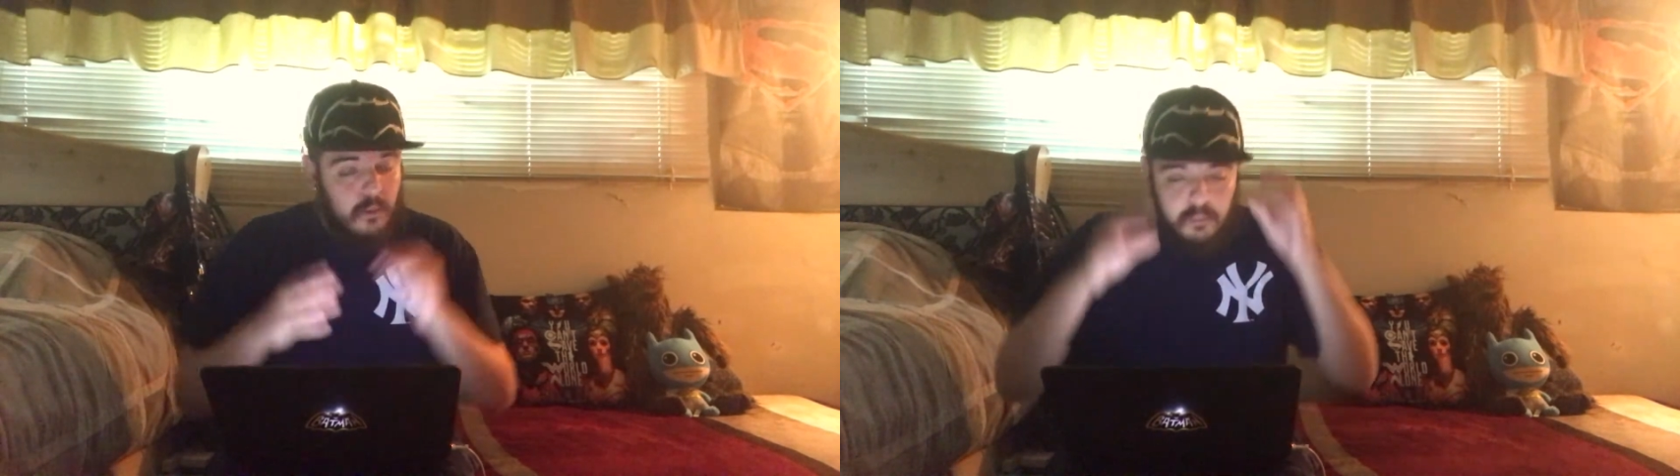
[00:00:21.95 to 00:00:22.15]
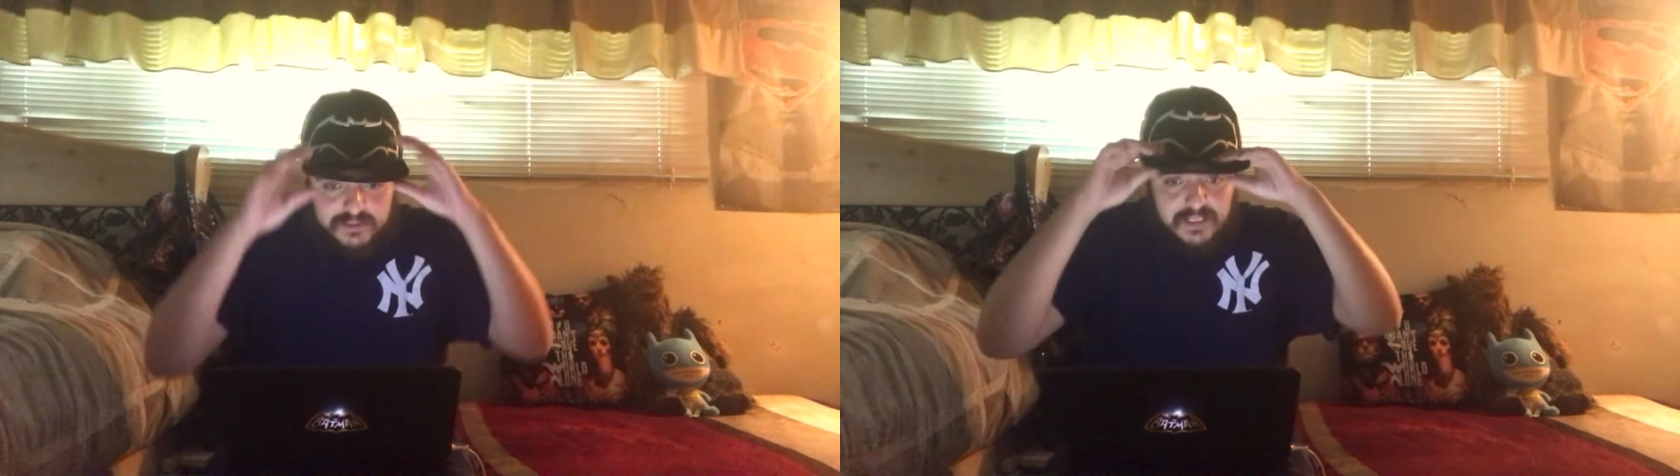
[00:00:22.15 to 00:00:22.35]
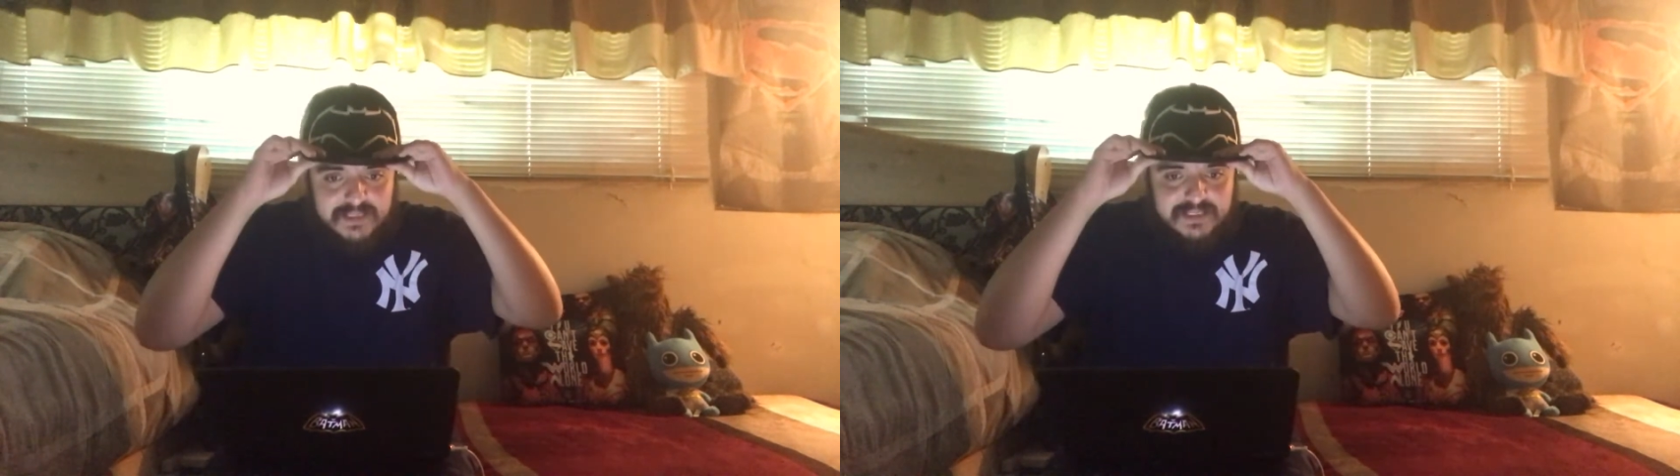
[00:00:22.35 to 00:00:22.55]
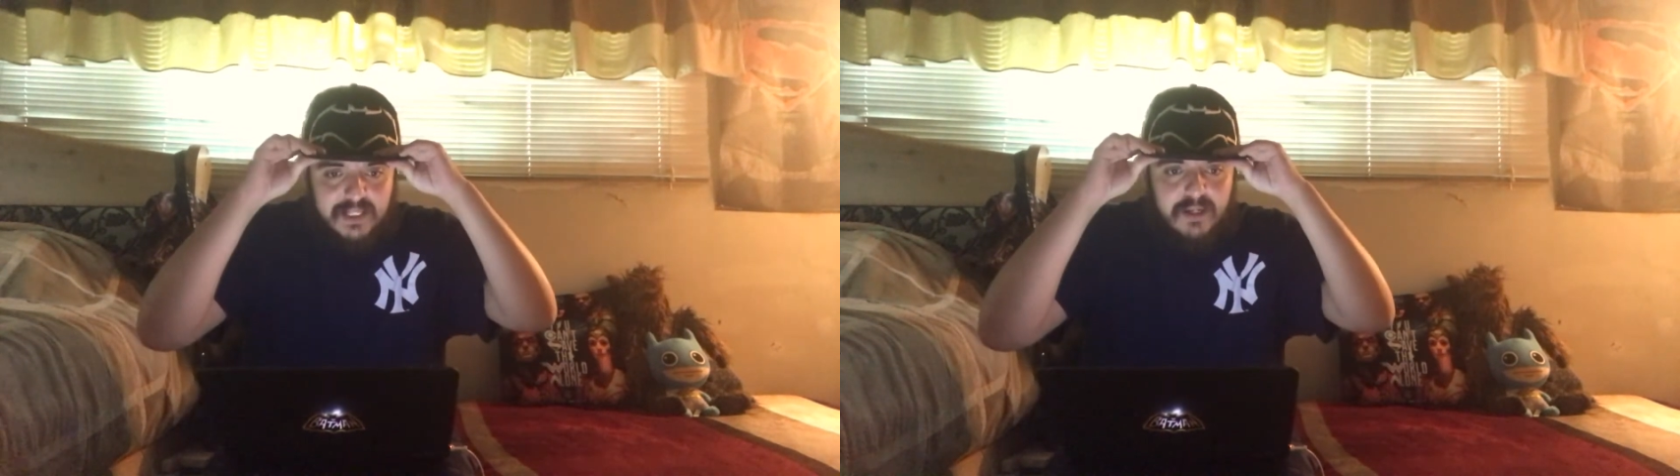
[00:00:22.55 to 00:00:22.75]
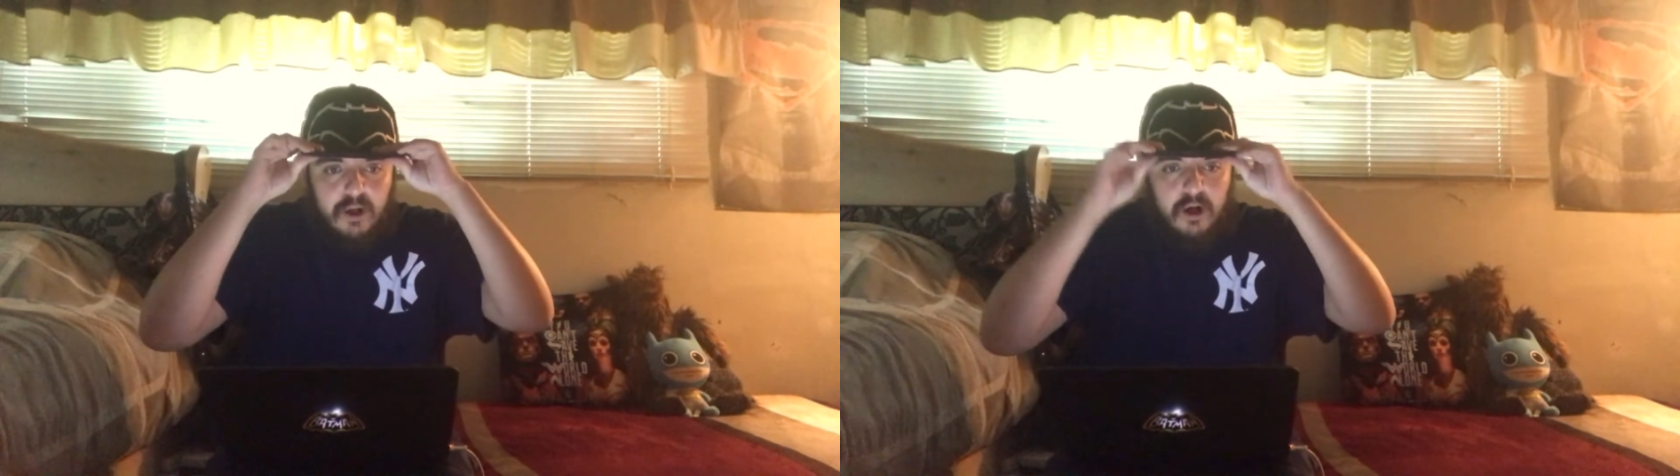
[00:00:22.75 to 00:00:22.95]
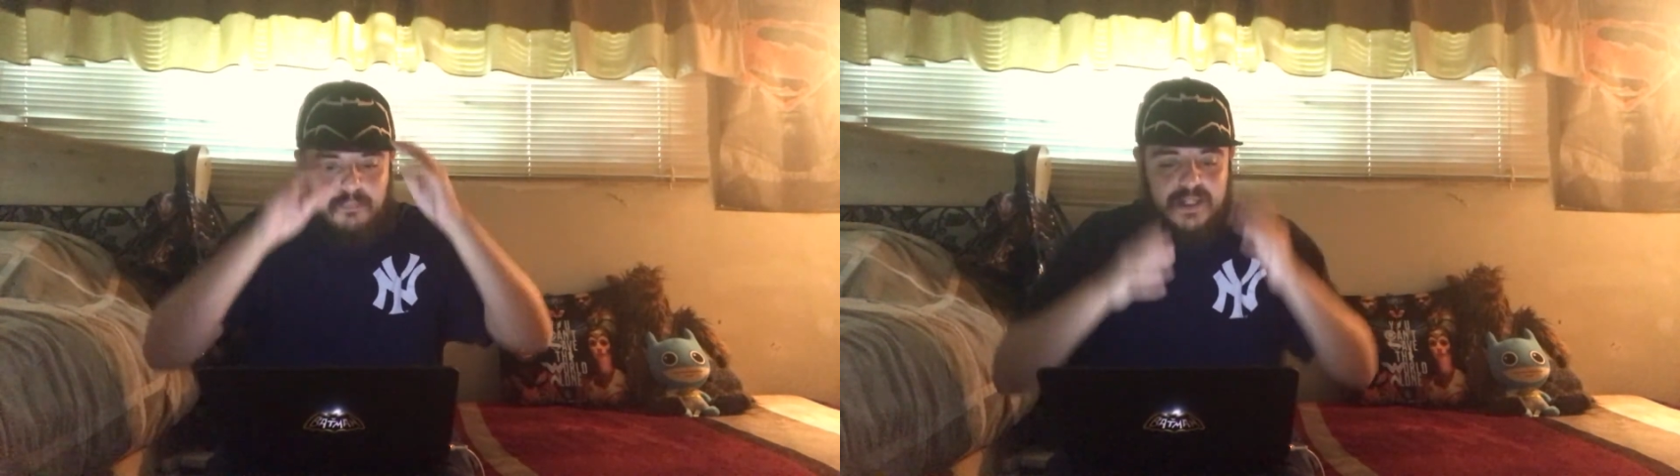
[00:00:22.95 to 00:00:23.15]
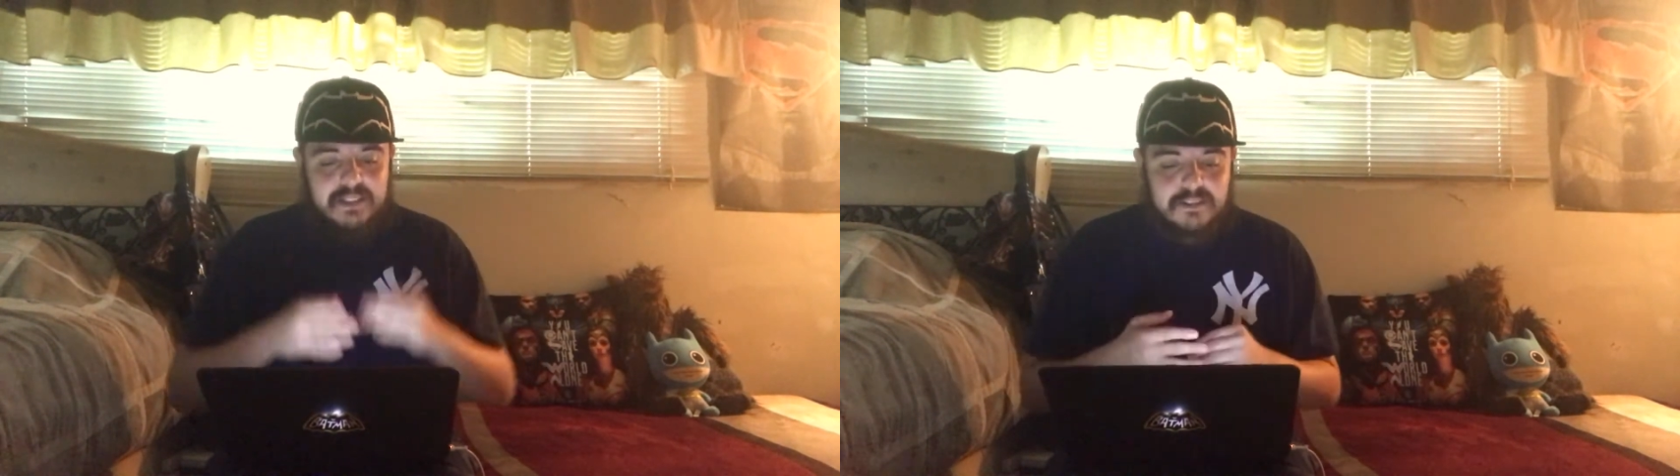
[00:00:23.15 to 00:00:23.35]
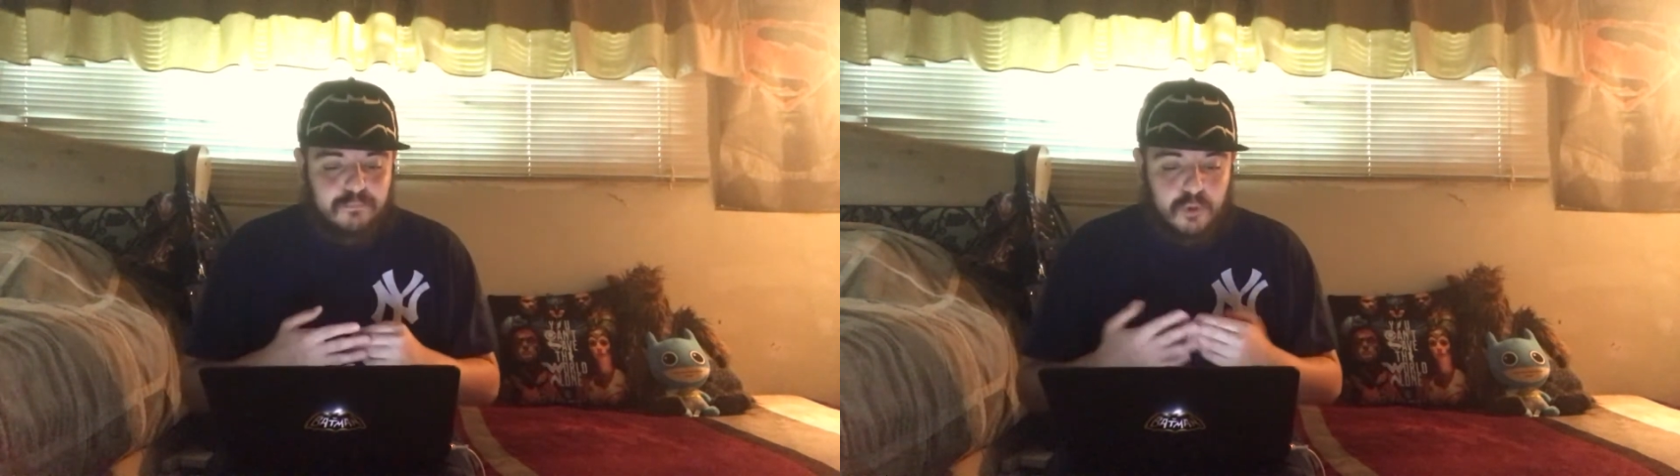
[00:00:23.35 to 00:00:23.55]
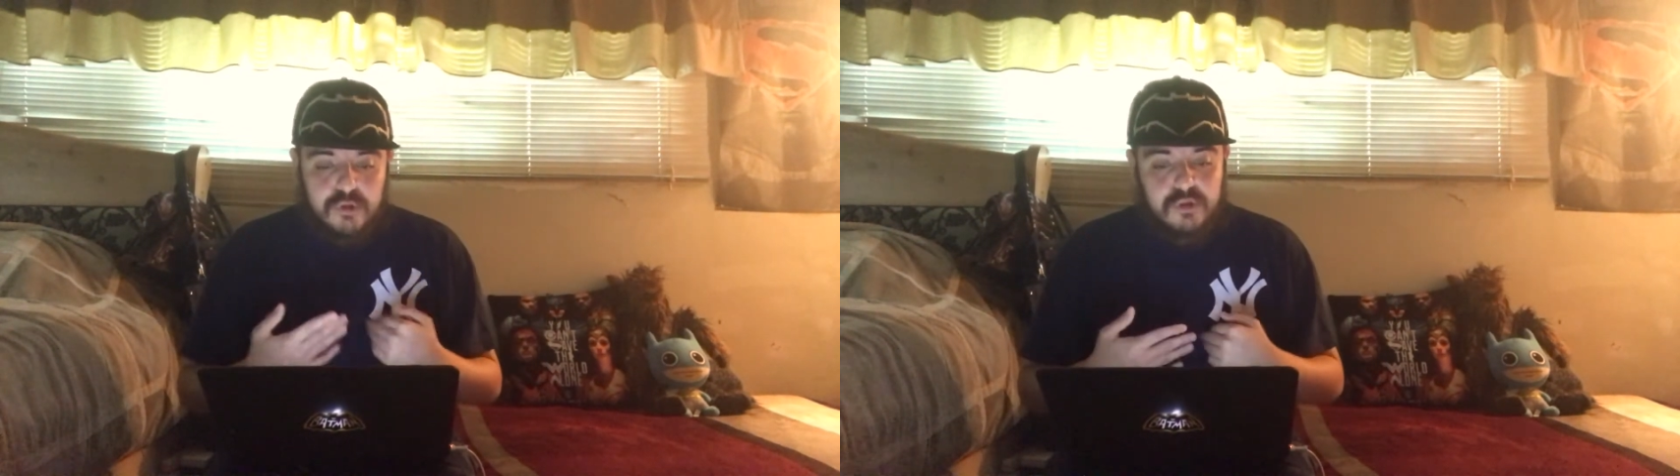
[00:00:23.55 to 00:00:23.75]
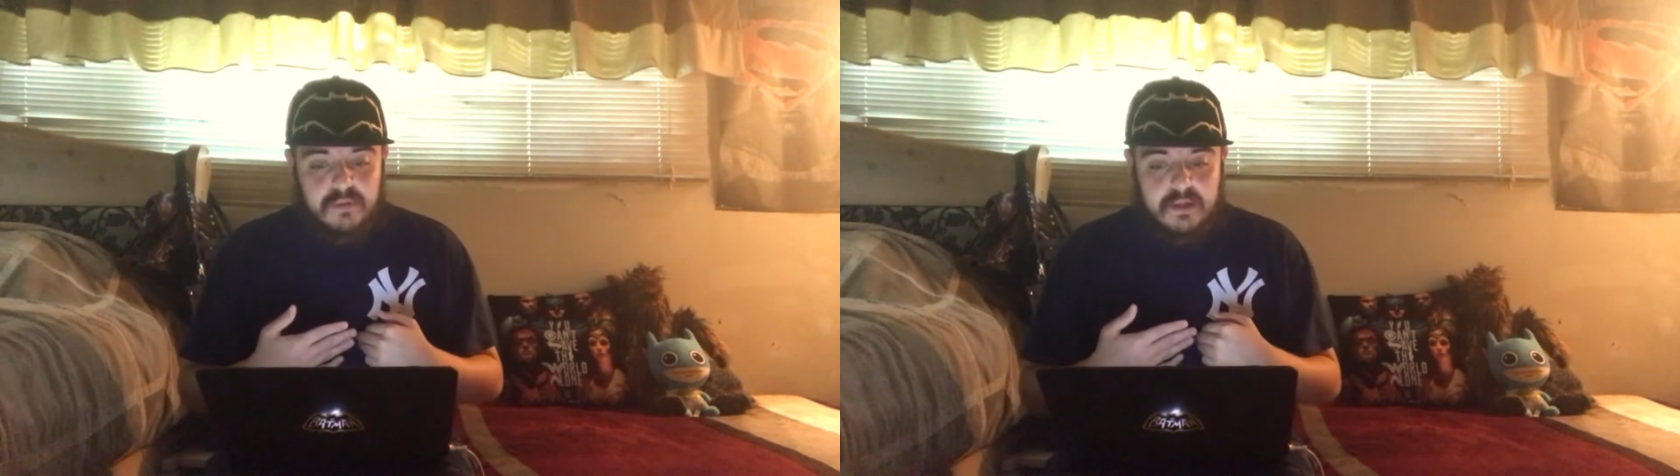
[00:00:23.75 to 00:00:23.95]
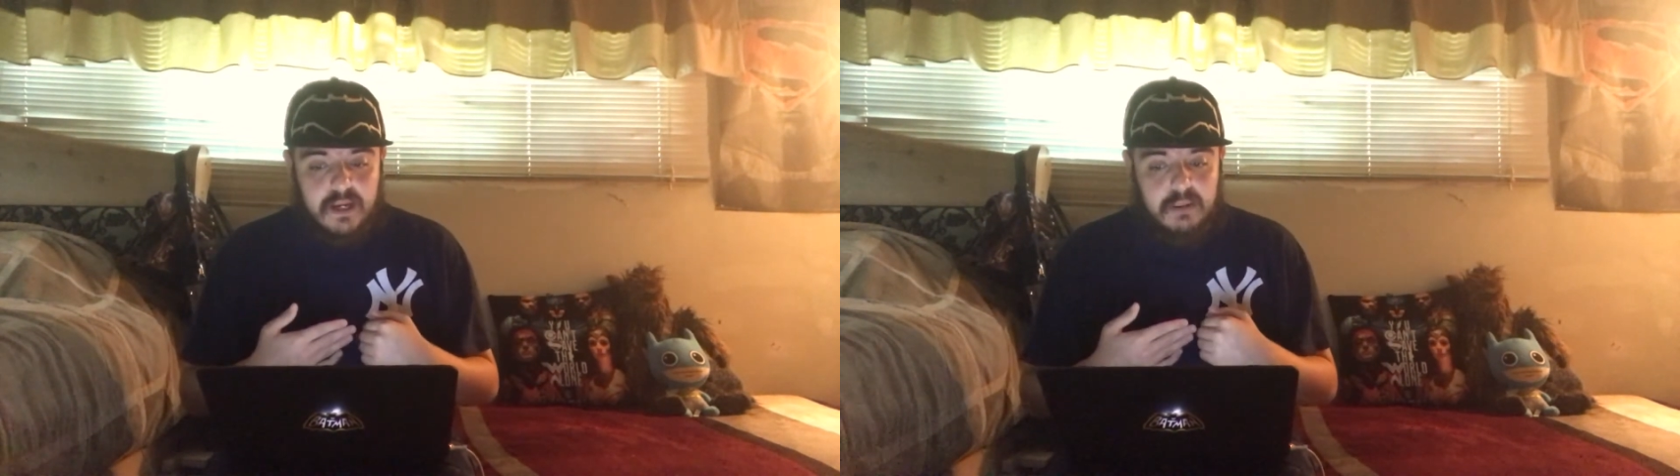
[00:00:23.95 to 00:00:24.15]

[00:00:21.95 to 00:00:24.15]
Wasn't excited at all because, unfortunately,